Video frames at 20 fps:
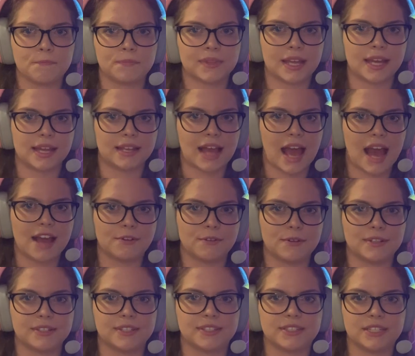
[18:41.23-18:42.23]
and I will
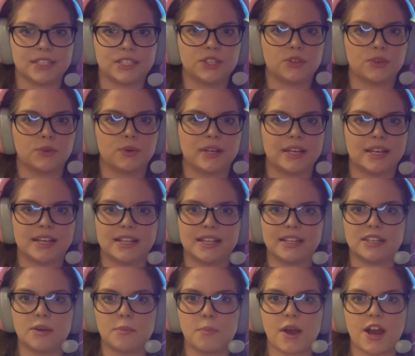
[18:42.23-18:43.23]
see you in
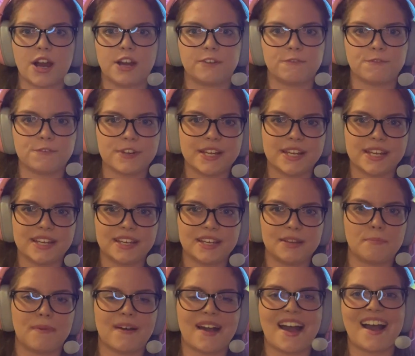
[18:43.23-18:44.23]
the part 3.
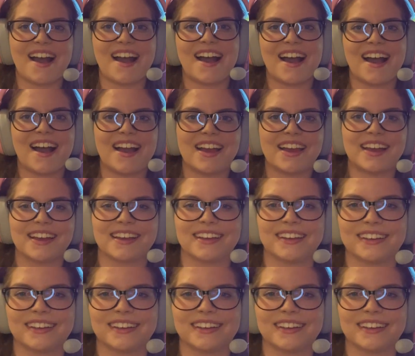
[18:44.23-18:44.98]
Bye!